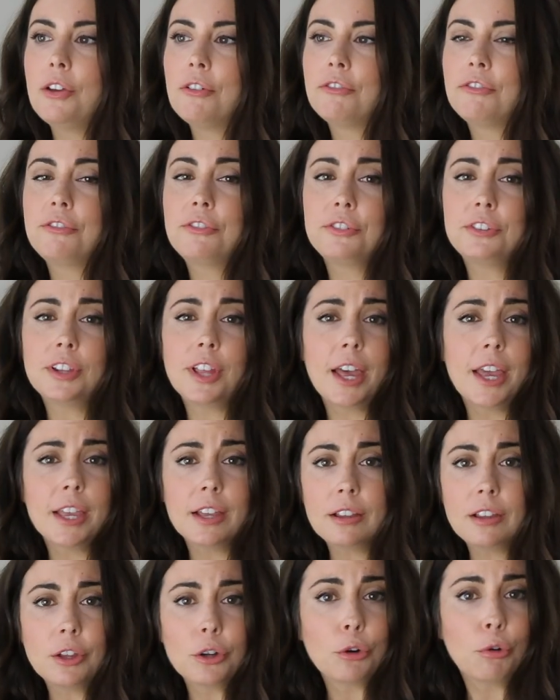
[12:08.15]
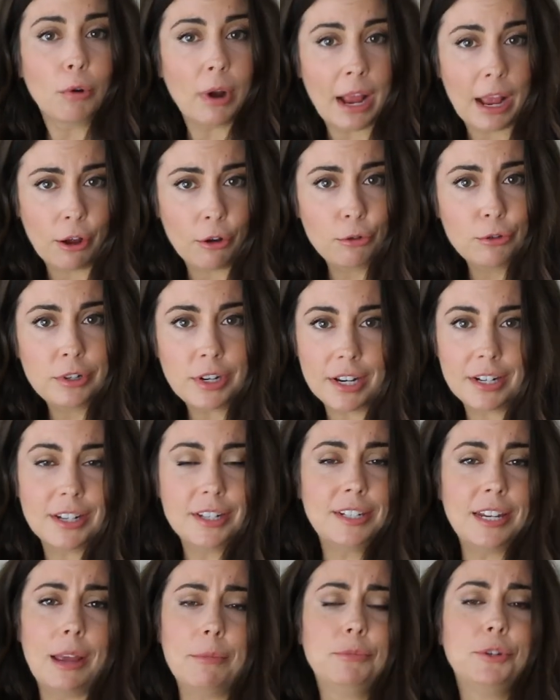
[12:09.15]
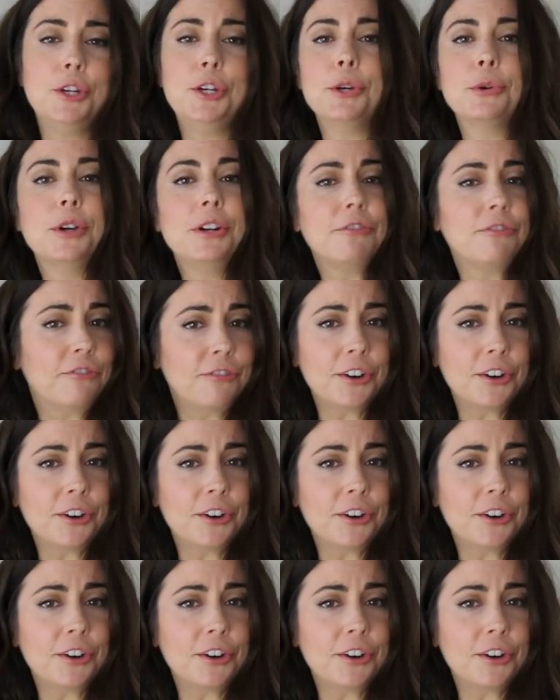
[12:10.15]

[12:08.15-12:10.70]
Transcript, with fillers: flail around and attempt to do it